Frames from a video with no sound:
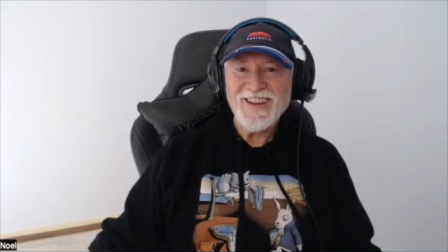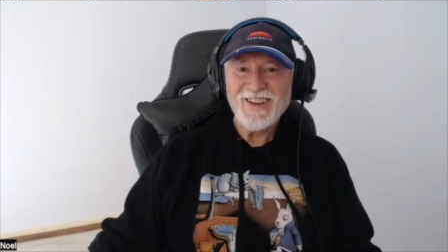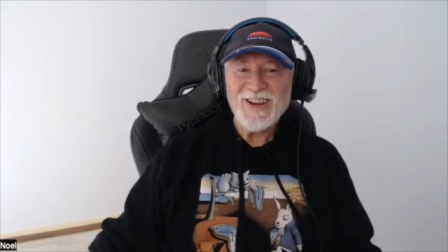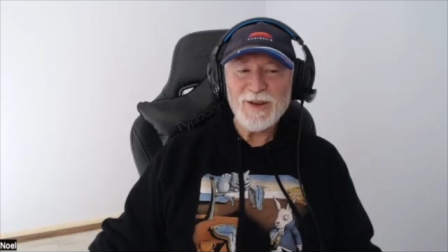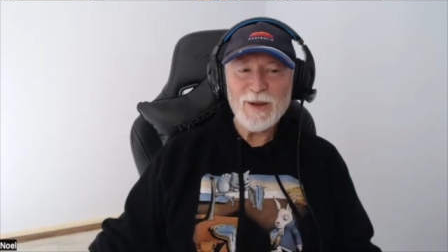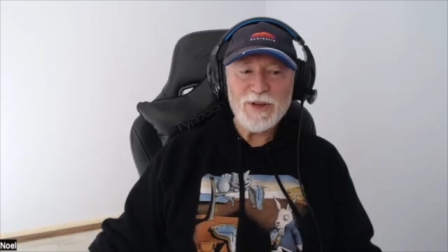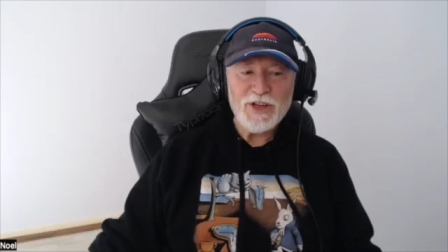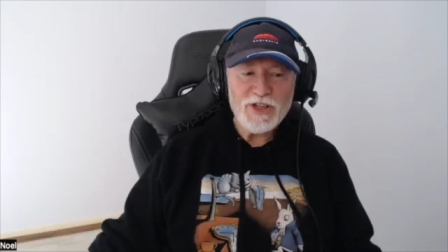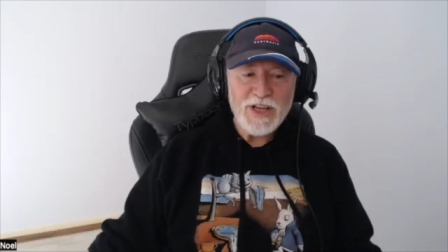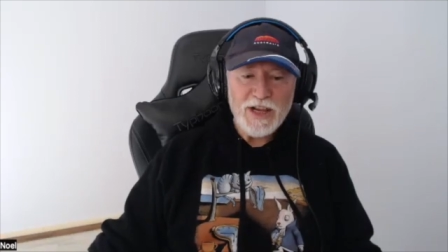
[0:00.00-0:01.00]
let, let, me
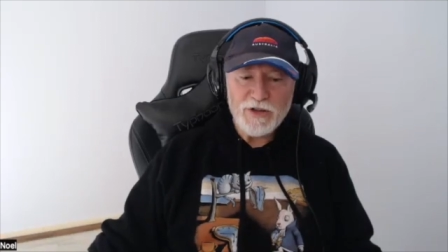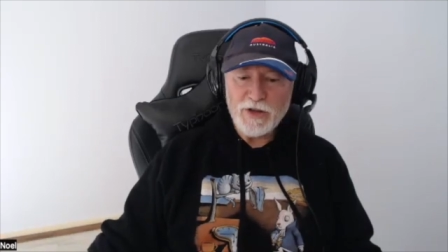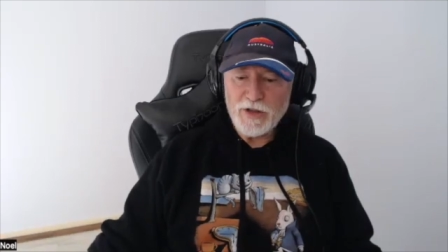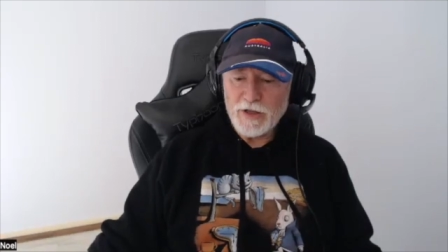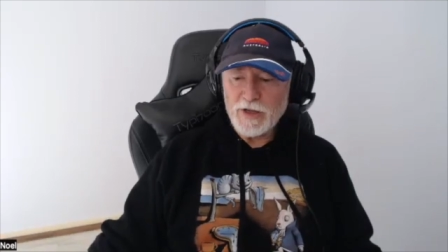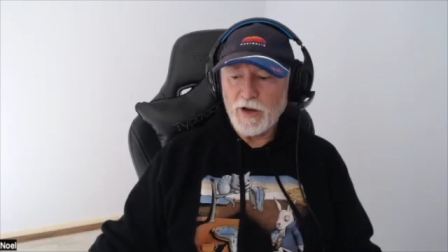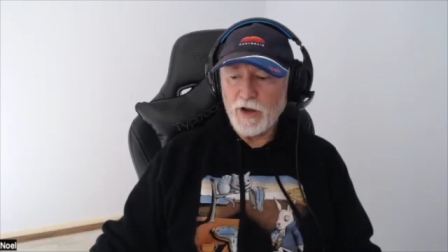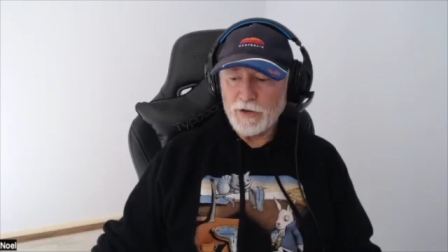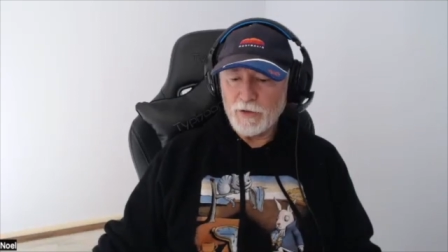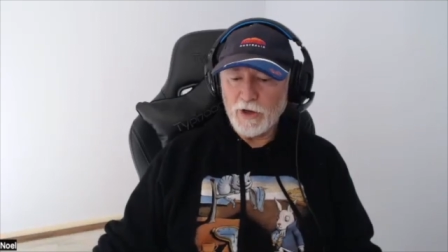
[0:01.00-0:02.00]
just add too that you know
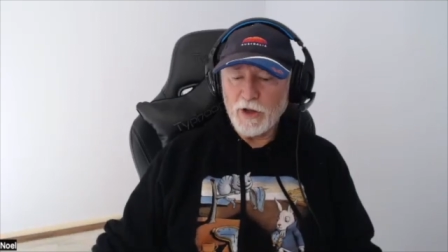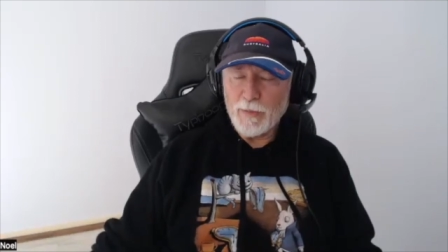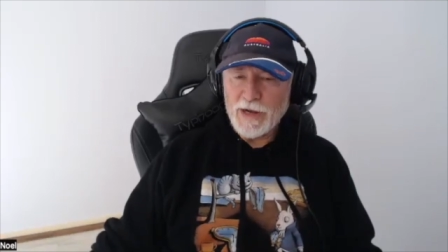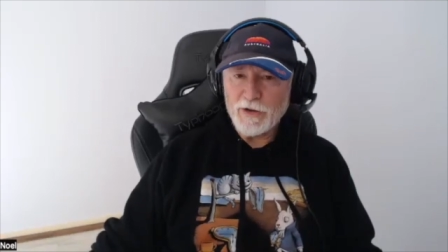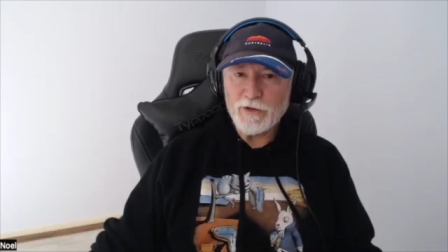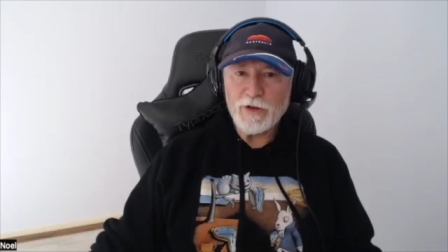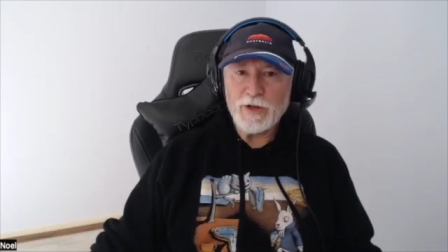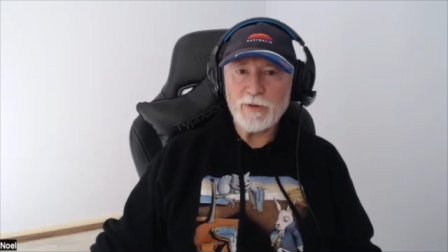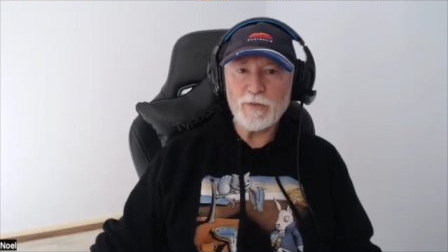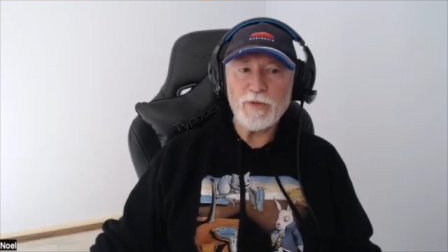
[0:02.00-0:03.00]
I do a lot of
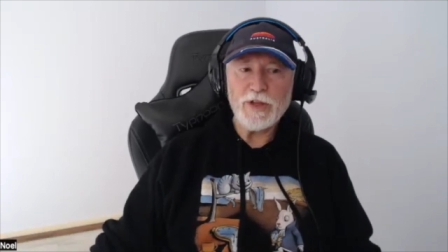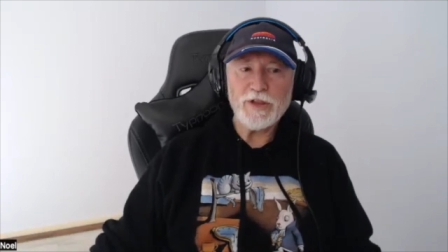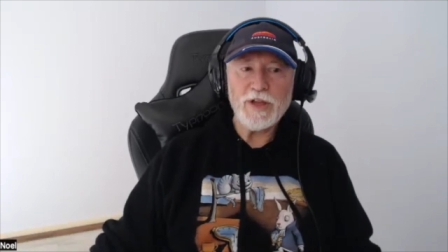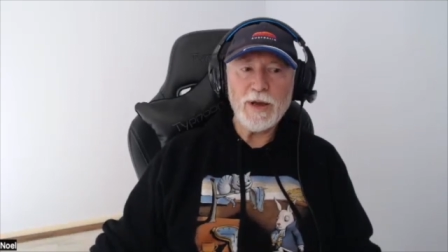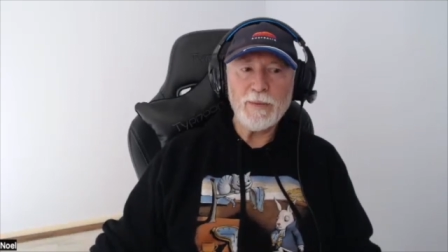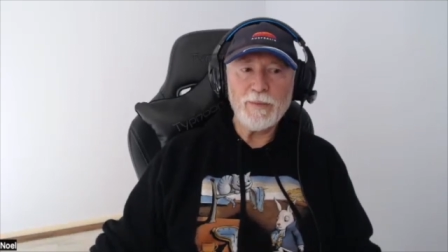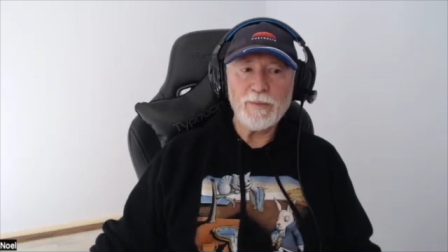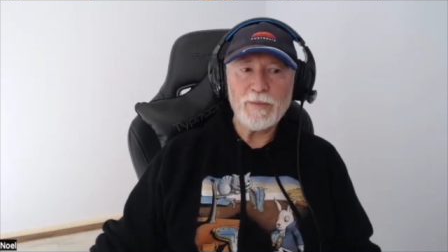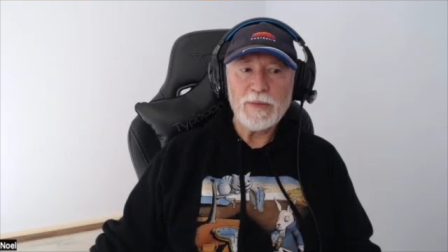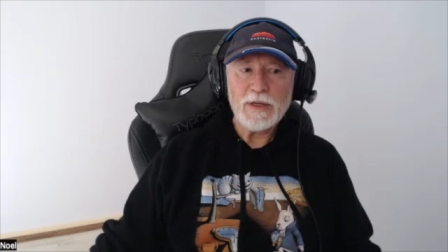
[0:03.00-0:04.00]
mentoring with
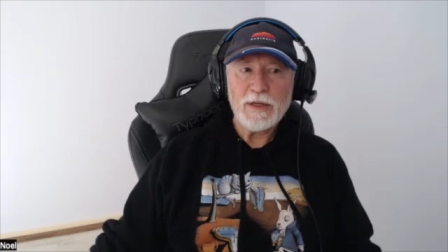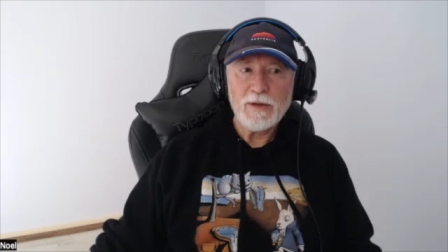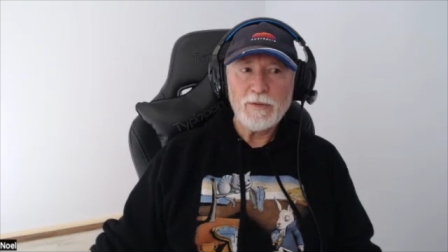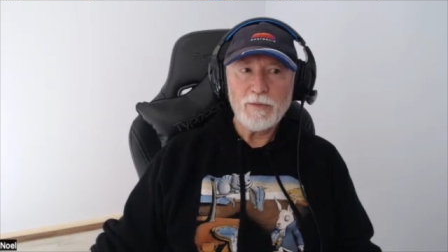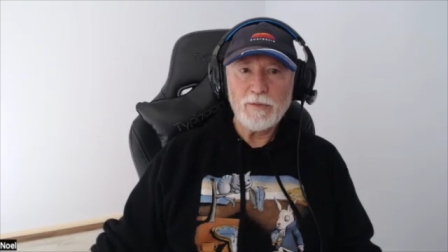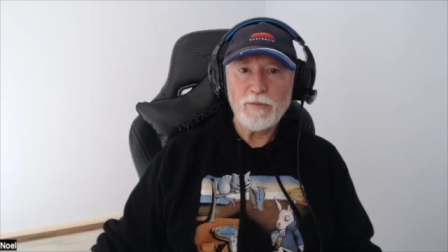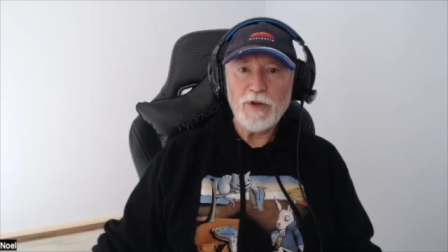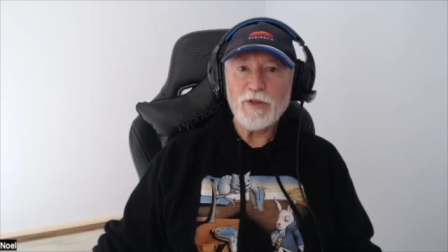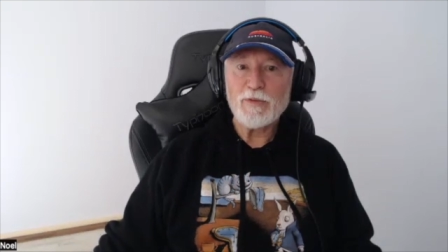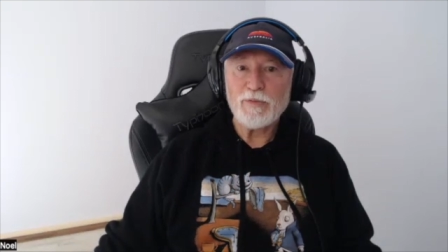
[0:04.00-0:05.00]
um,
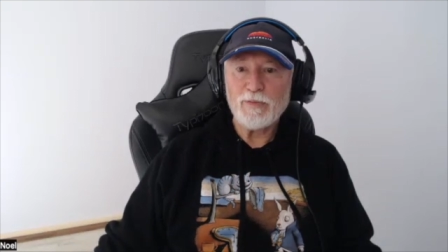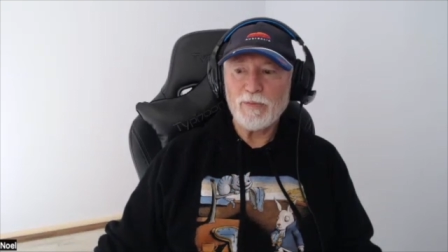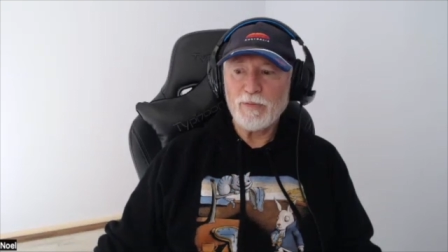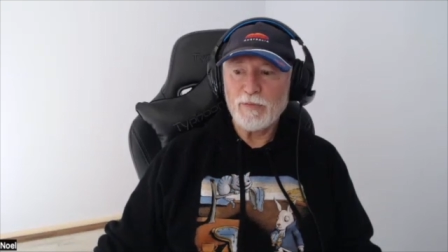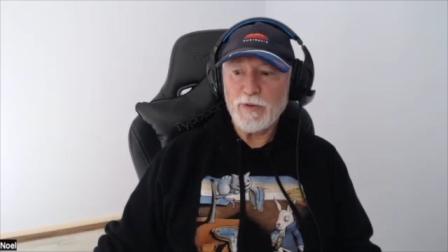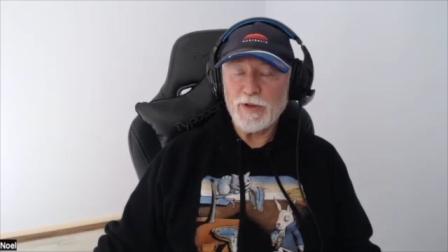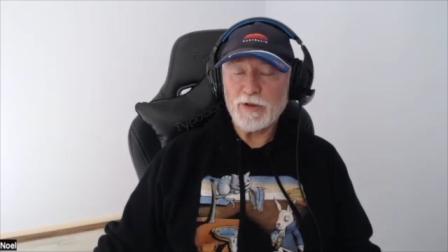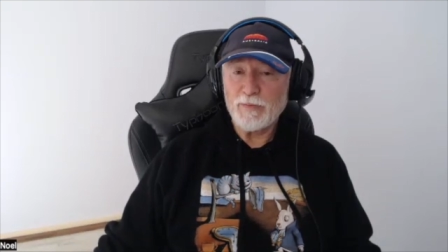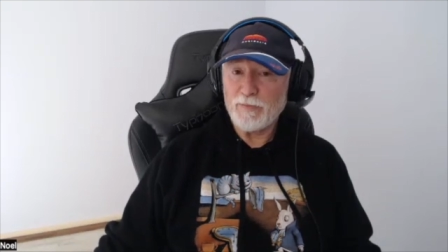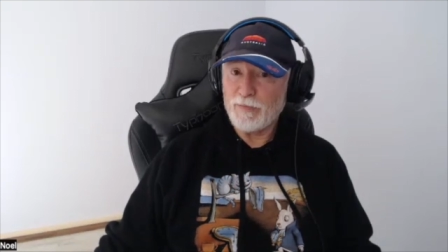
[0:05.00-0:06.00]
with with
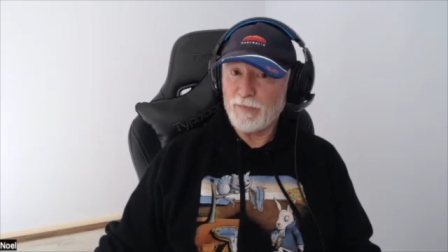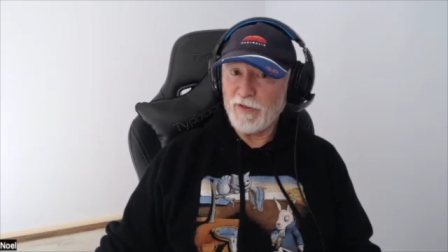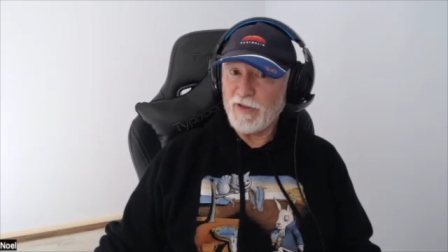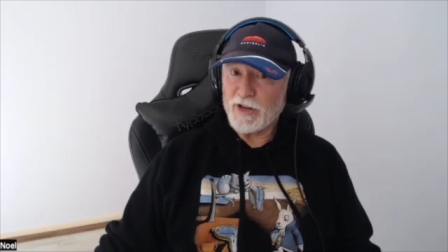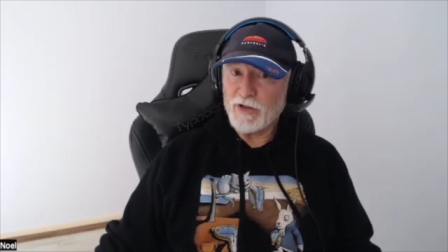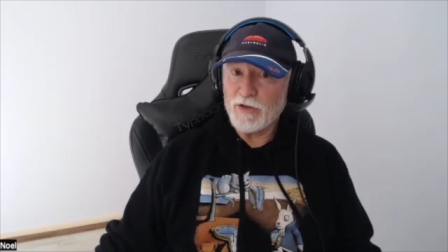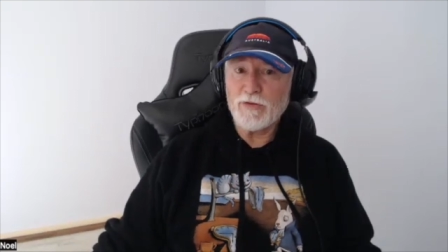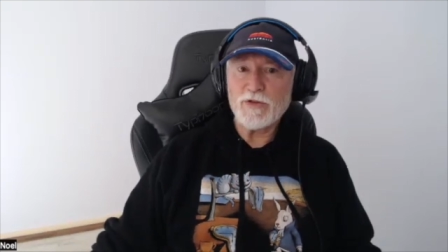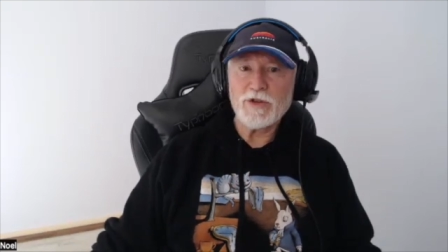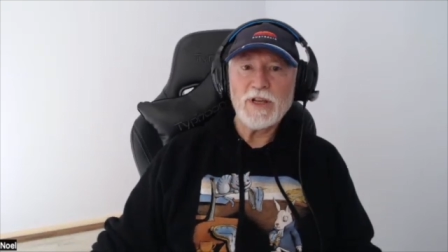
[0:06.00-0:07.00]

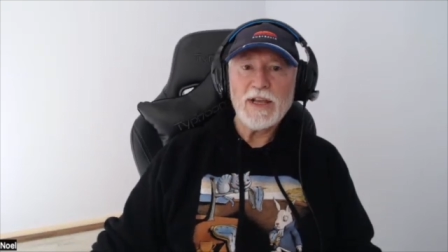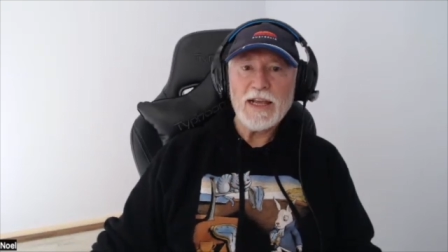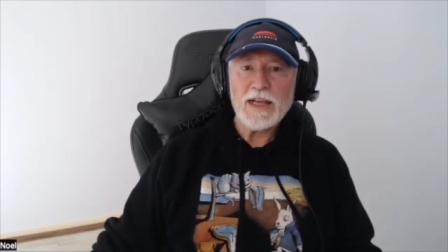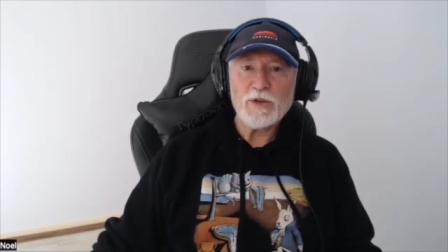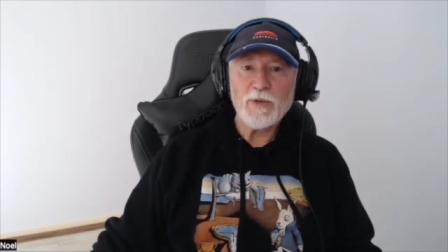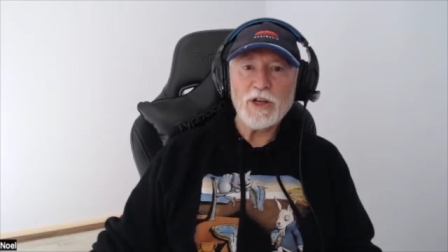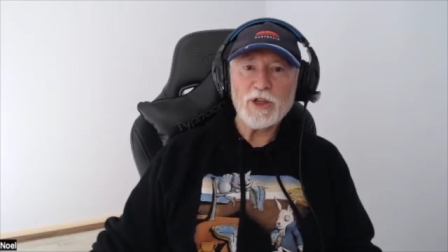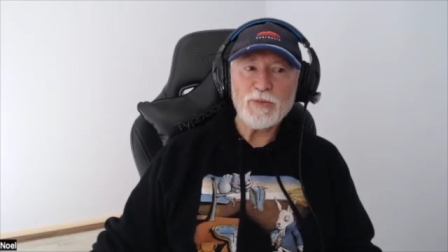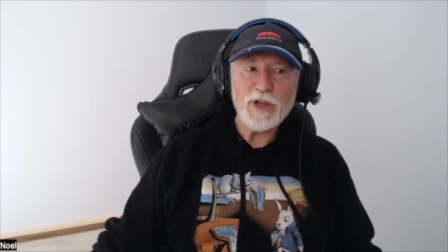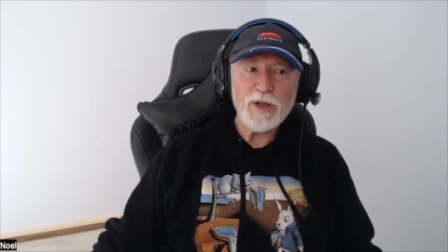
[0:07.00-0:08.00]
professionals as well
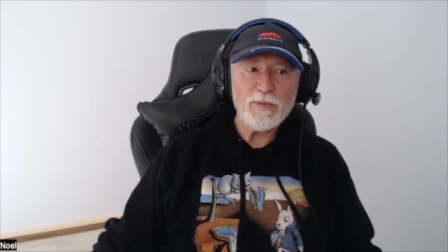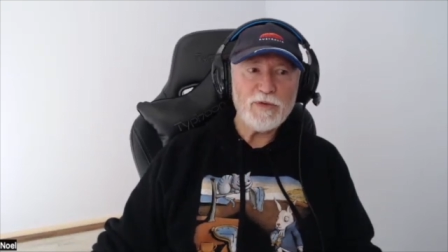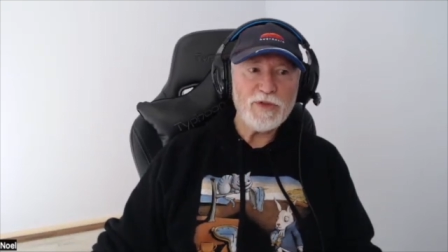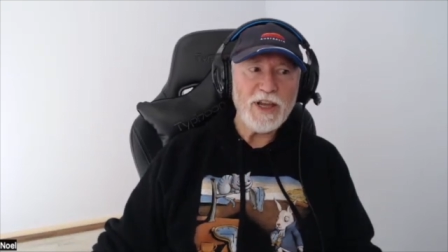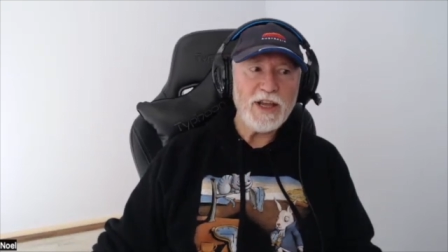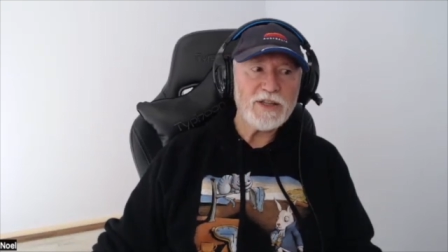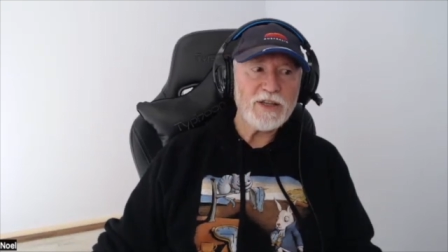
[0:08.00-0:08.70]
as people that